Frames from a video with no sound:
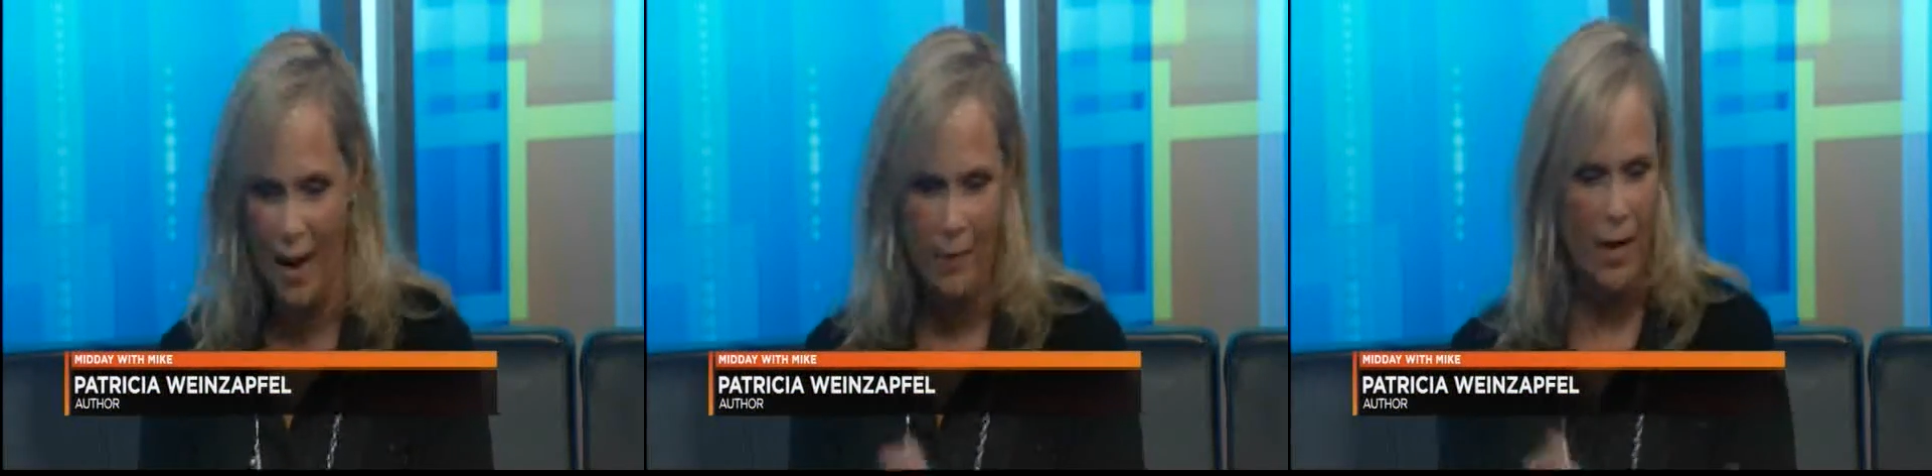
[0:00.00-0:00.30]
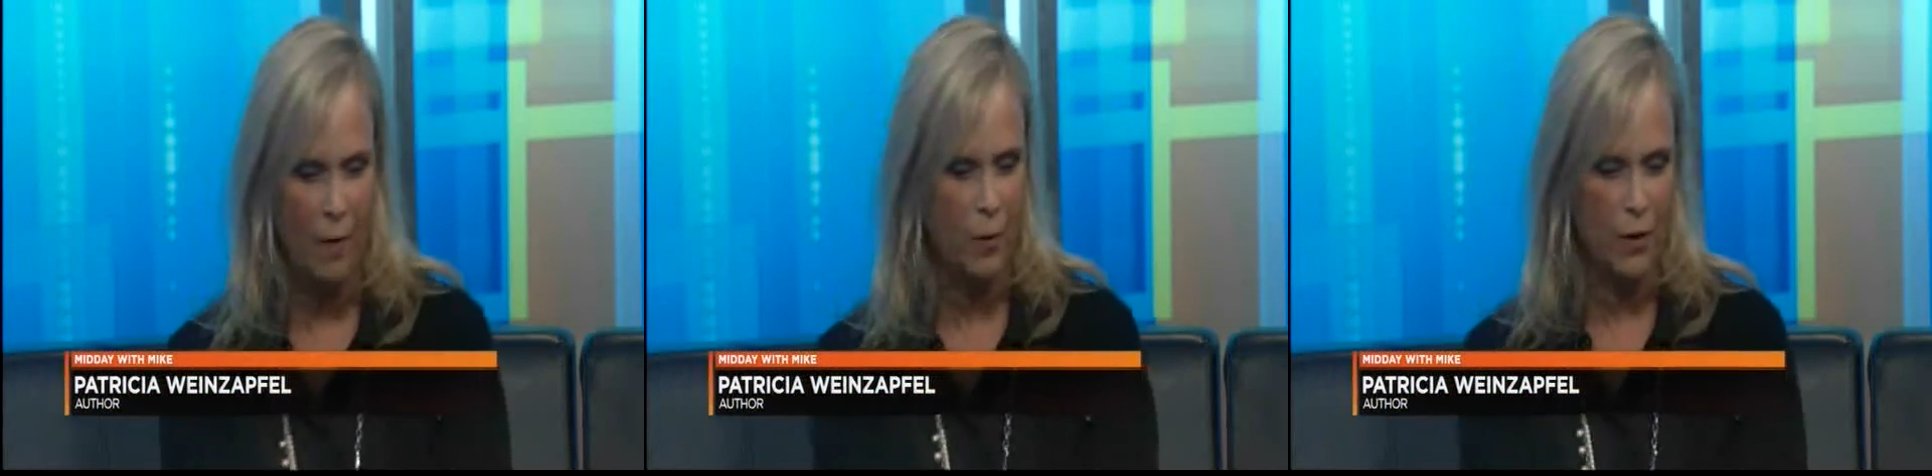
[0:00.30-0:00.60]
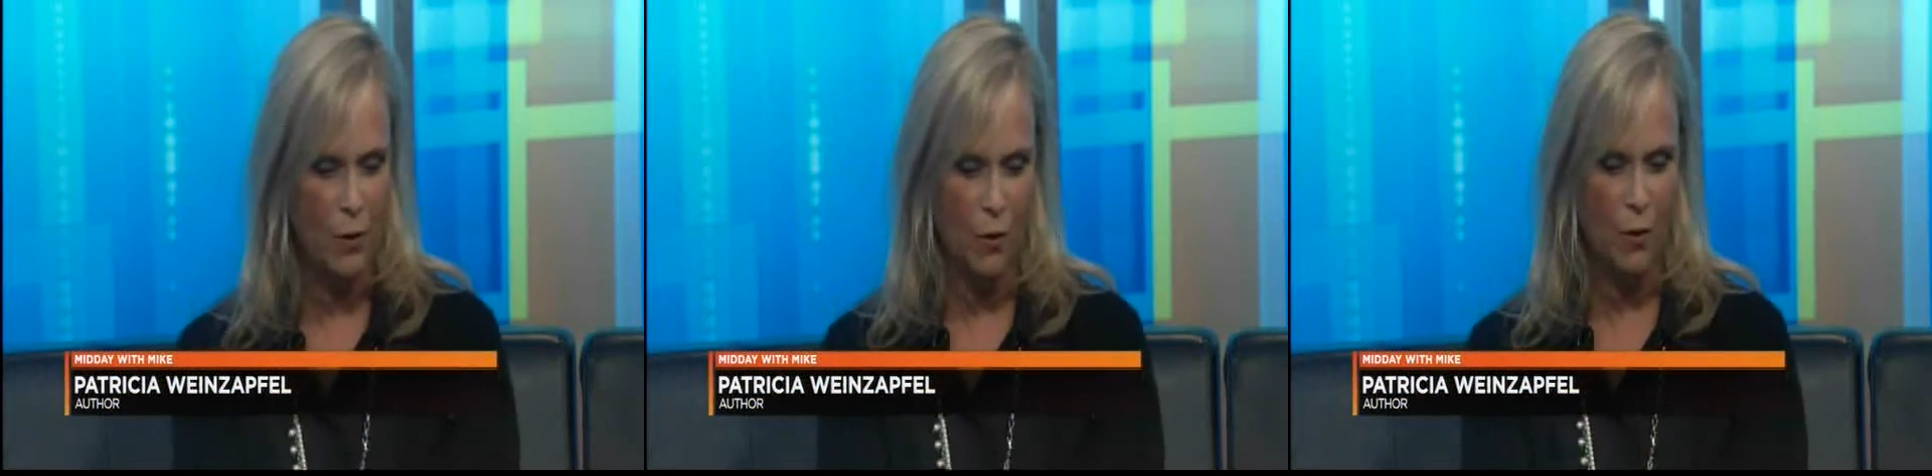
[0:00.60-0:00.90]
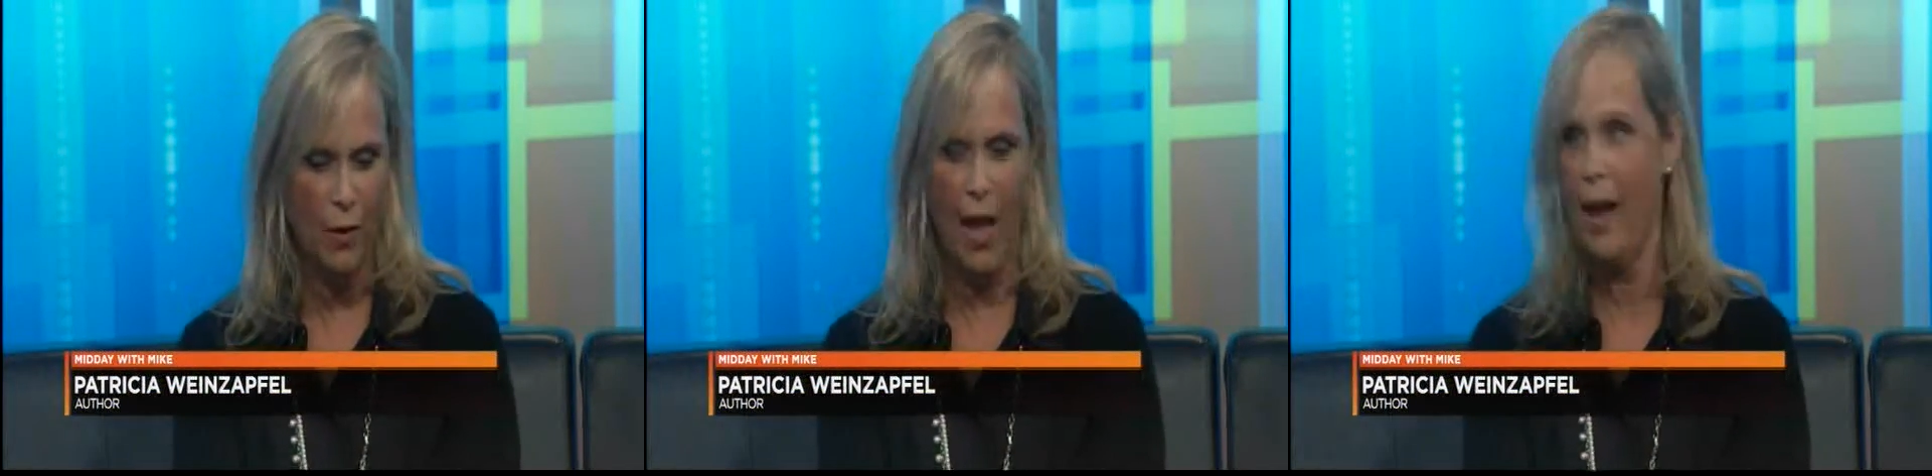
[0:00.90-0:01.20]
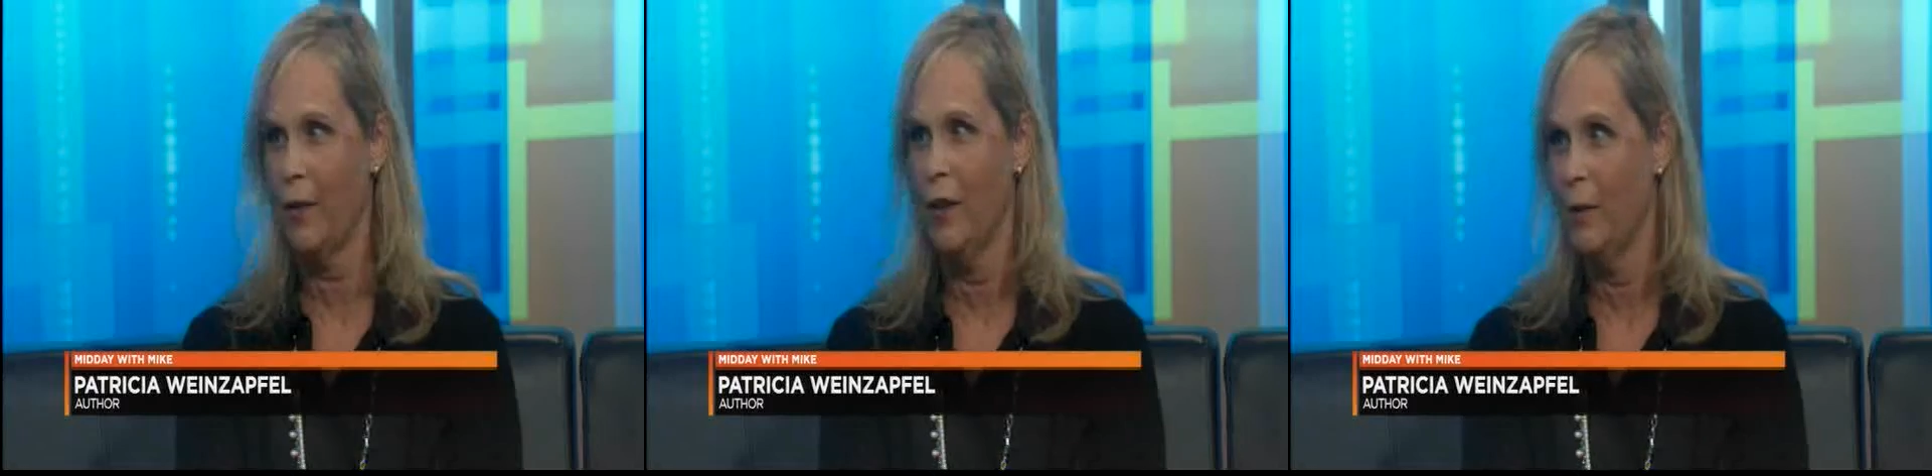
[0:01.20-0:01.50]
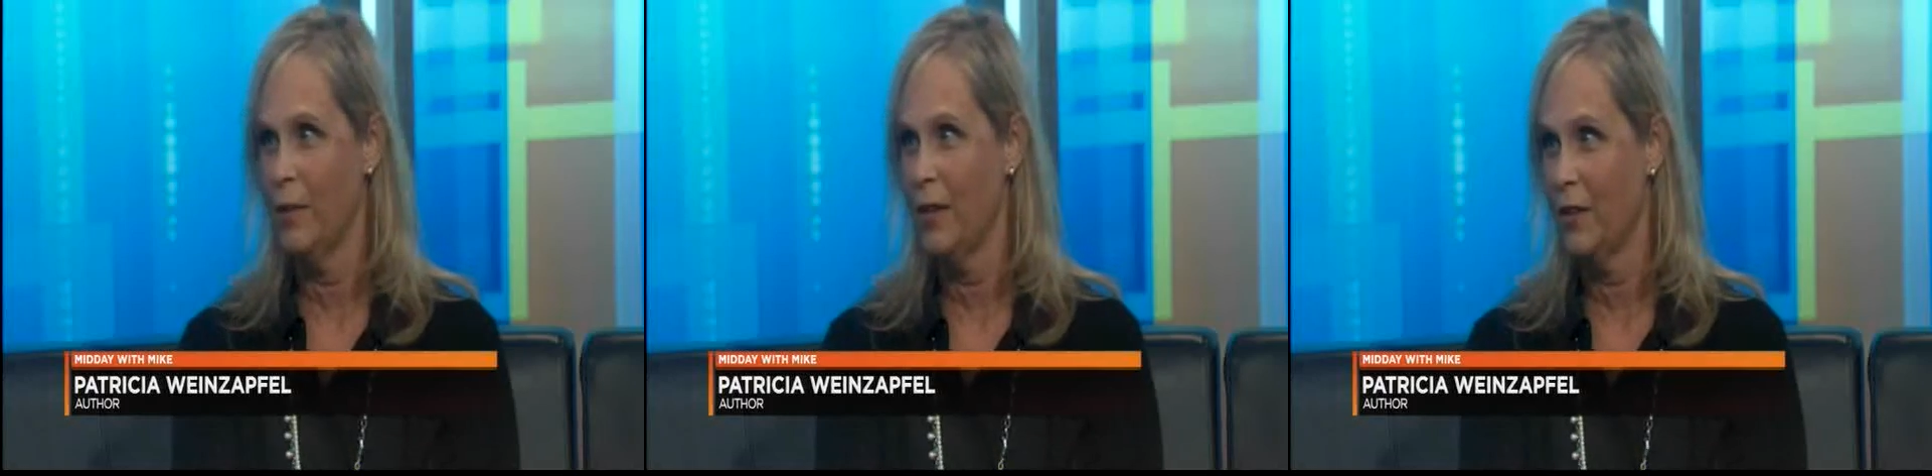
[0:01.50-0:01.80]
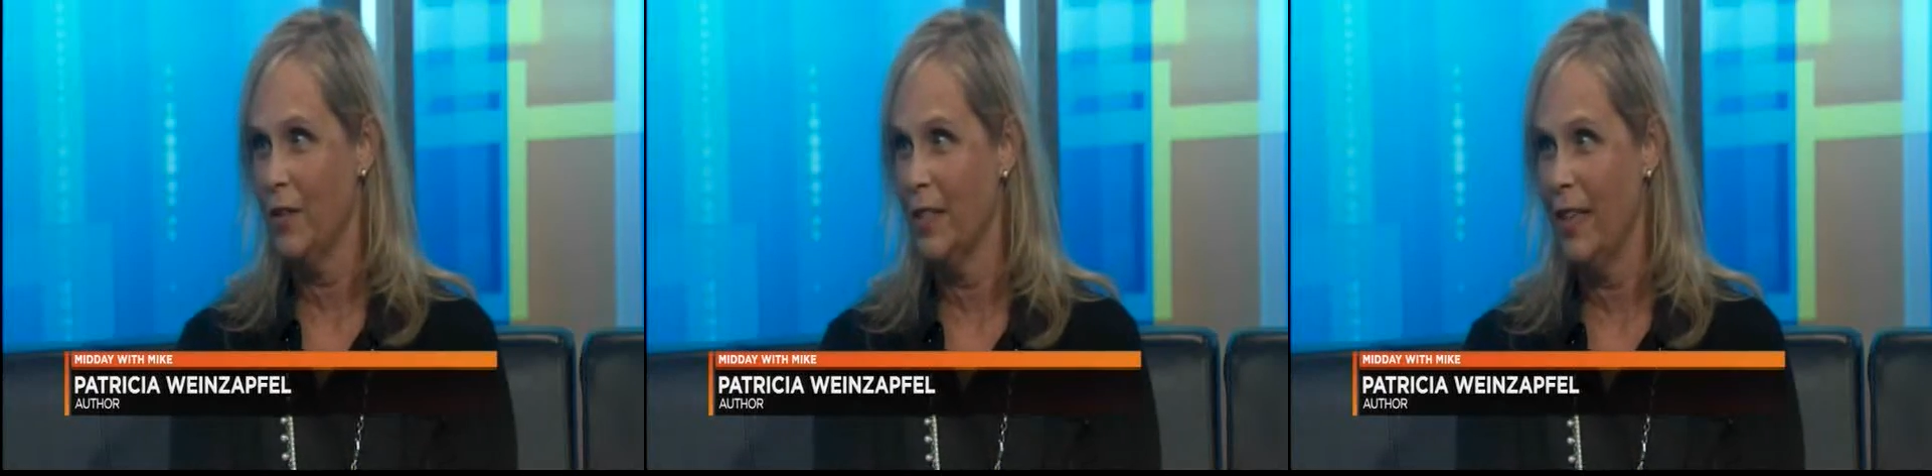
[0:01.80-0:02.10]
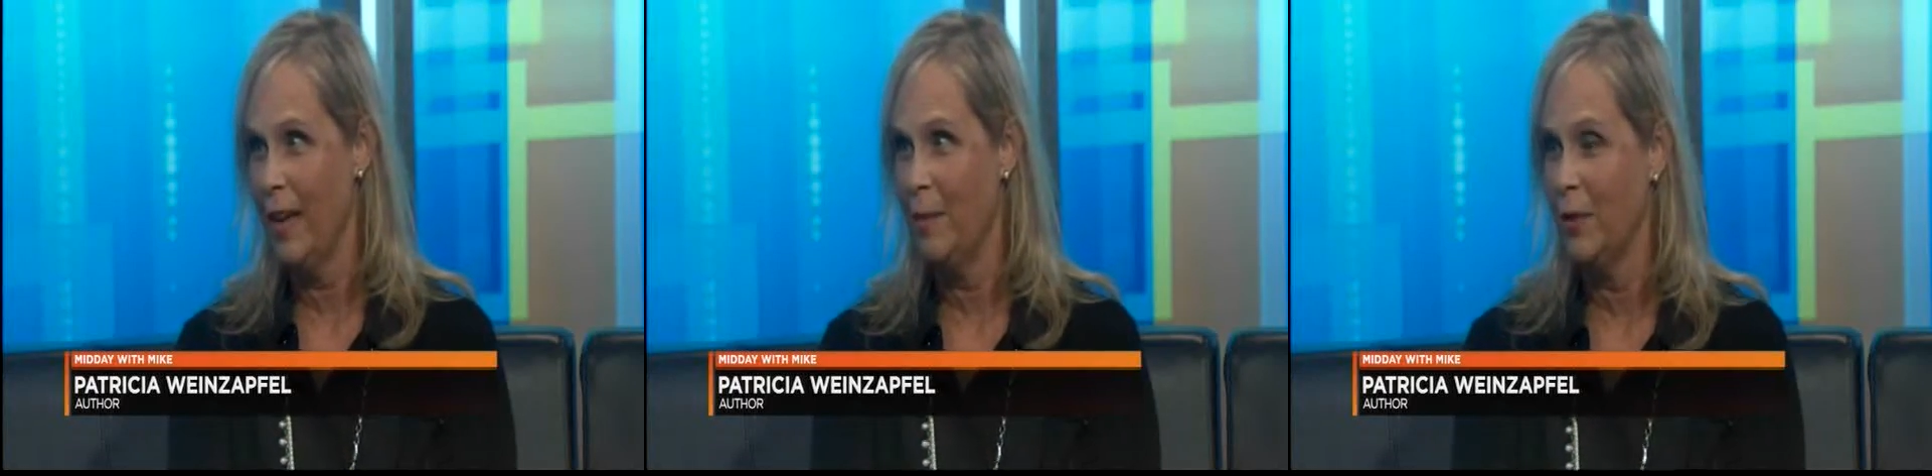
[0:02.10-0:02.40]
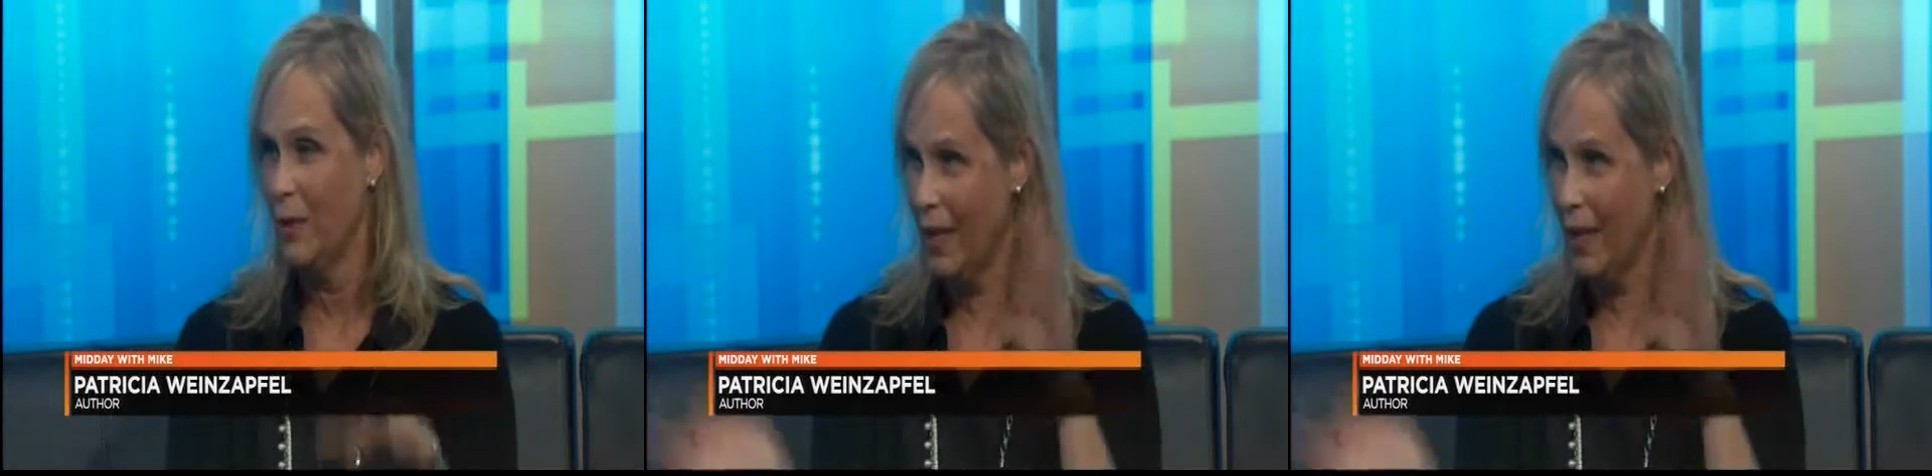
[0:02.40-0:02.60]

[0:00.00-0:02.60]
I mean, I would Google acronyms under the table